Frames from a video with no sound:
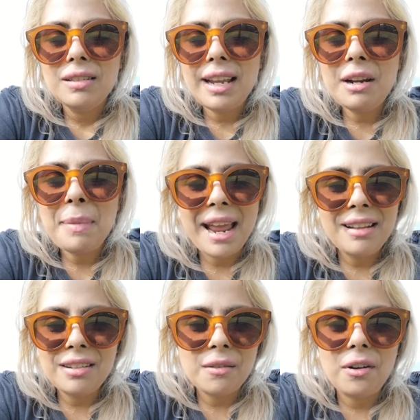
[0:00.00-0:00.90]
take
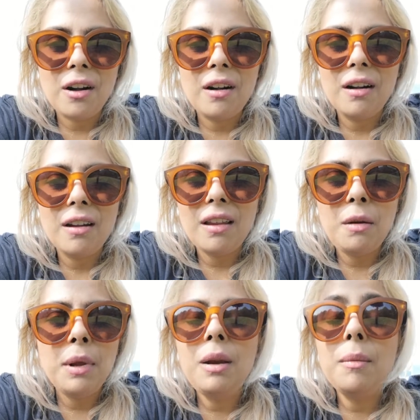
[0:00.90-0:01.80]
advantage of her
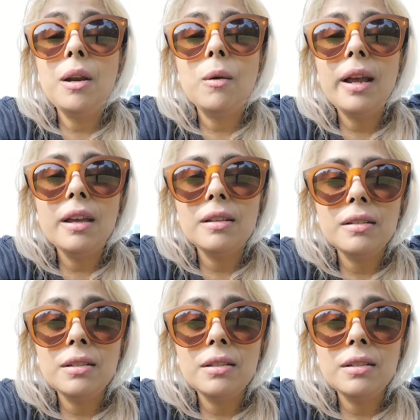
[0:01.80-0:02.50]
in many many ways.